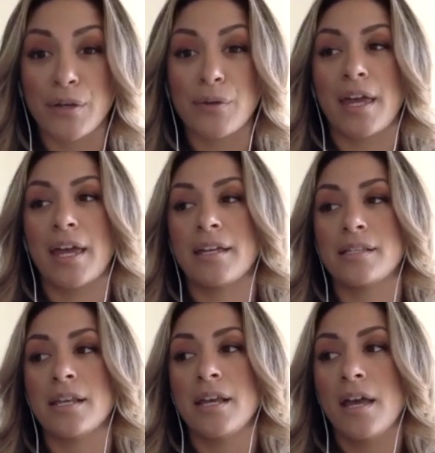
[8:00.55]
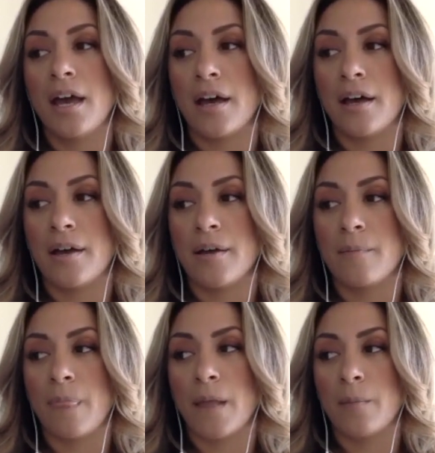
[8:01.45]
that has
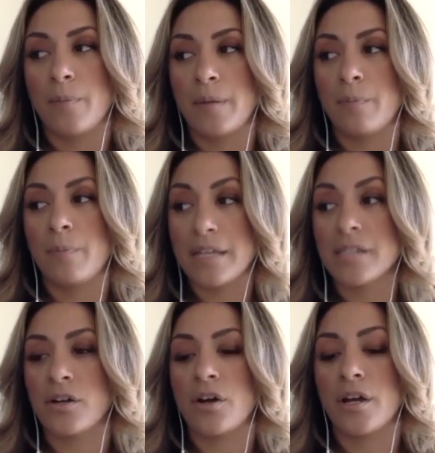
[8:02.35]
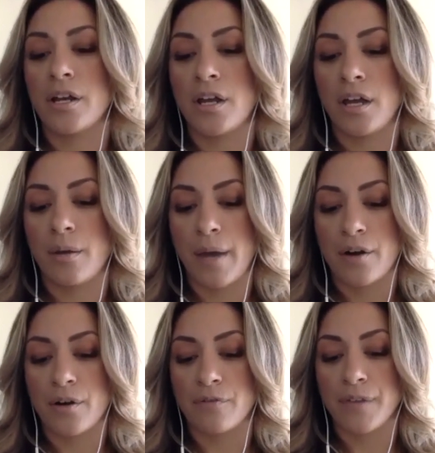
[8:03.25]
um, been based on a
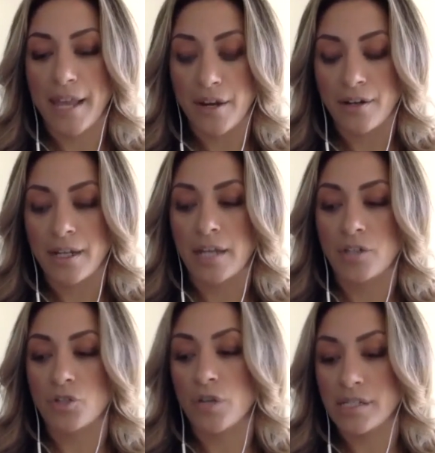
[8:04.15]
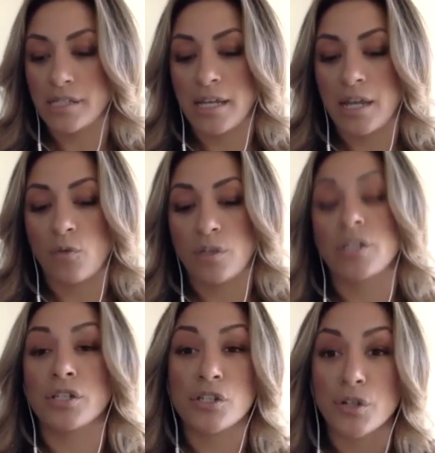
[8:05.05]
matter of caring and trusting and wanting
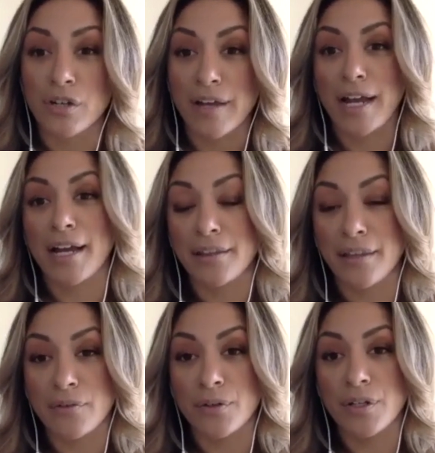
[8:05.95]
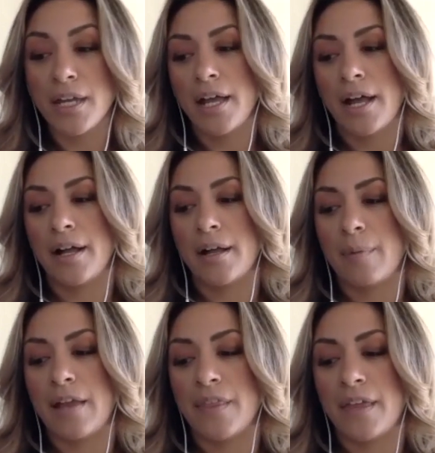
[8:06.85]
to serve at a high level, um,
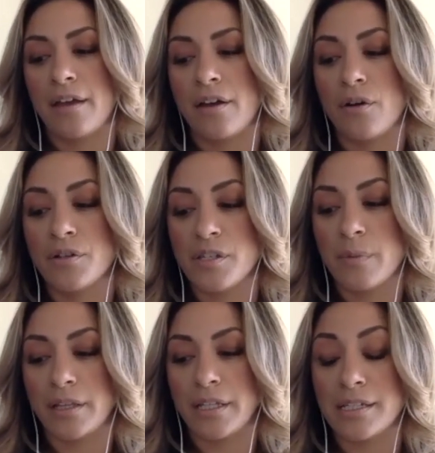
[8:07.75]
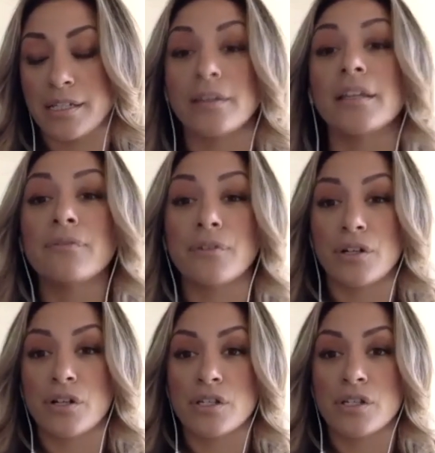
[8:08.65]
and that ultimately delivers